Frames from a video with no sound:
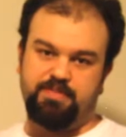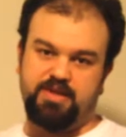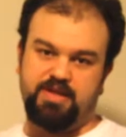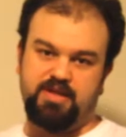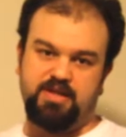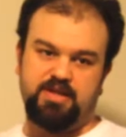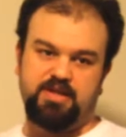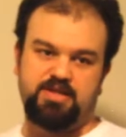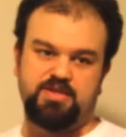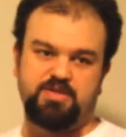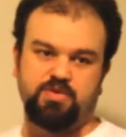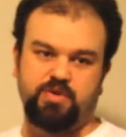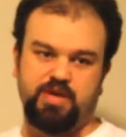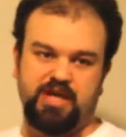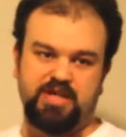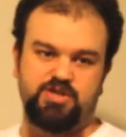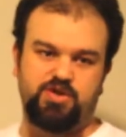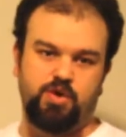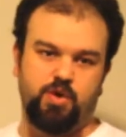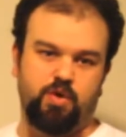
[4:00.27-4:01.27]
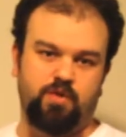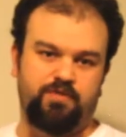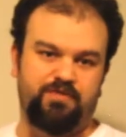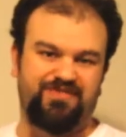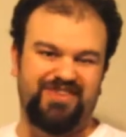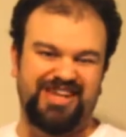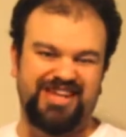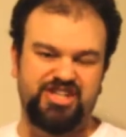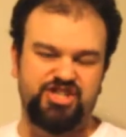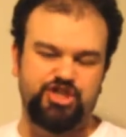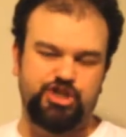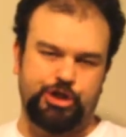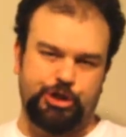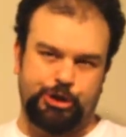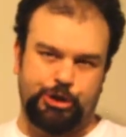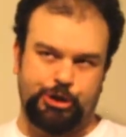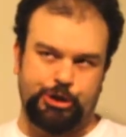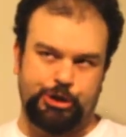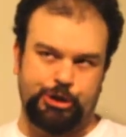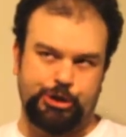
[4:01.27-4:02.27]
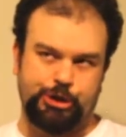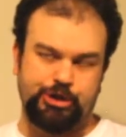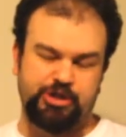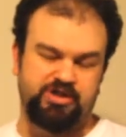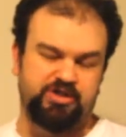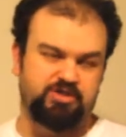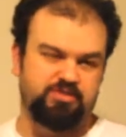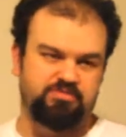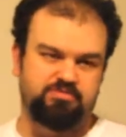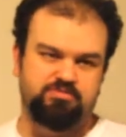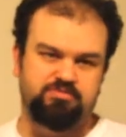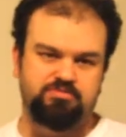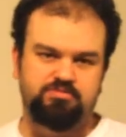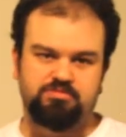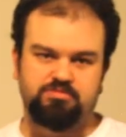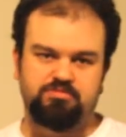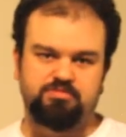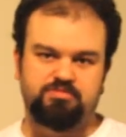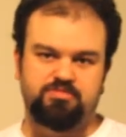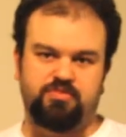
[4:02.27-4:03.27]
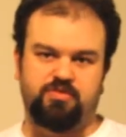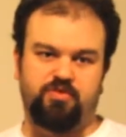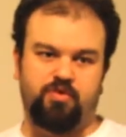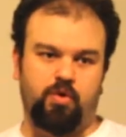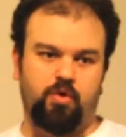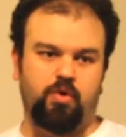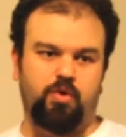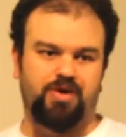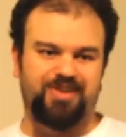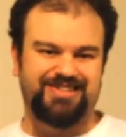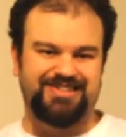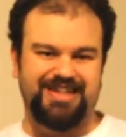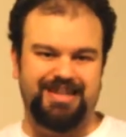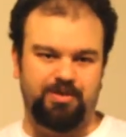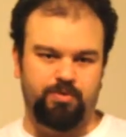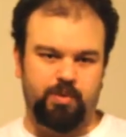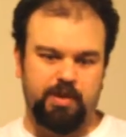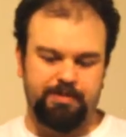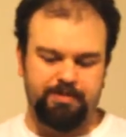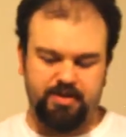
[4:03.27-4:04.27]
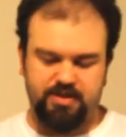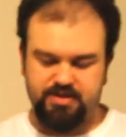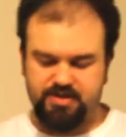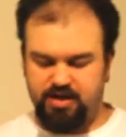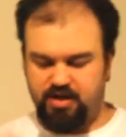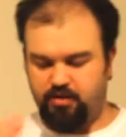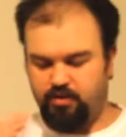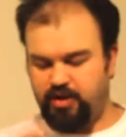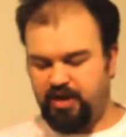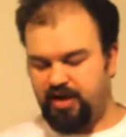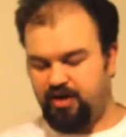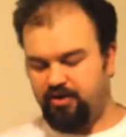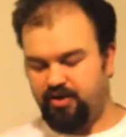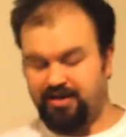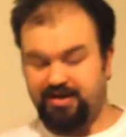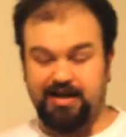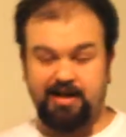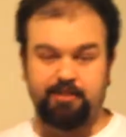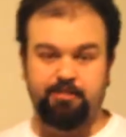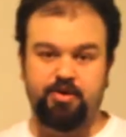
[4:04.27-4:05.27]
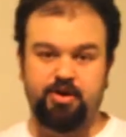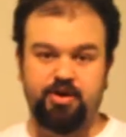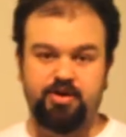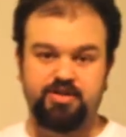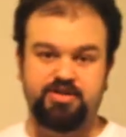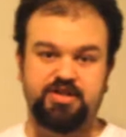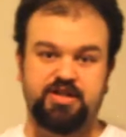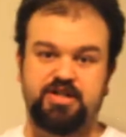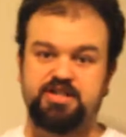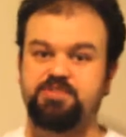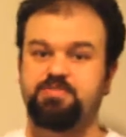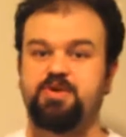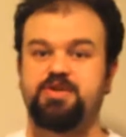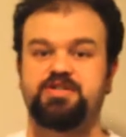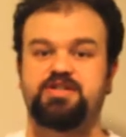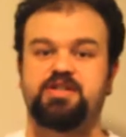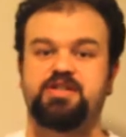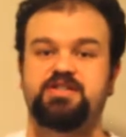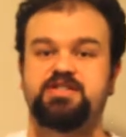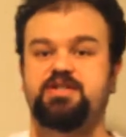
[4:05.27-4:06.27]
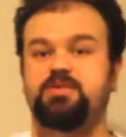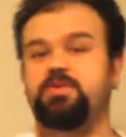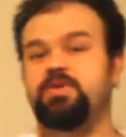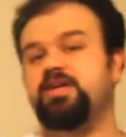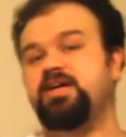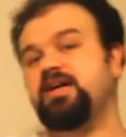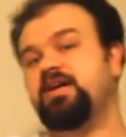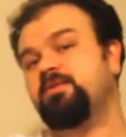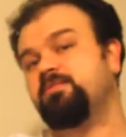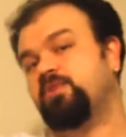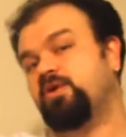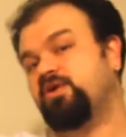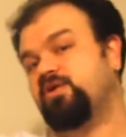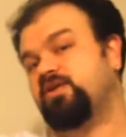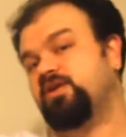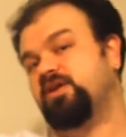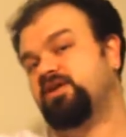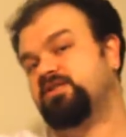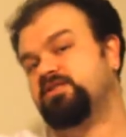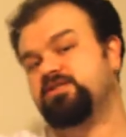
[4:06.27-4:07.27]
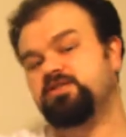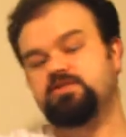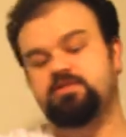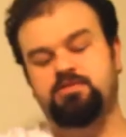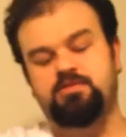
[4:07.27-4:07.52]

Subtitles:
here, this will get your finisher for said weapon. So we are in gun mode, so let's press it and see what the gun mode does.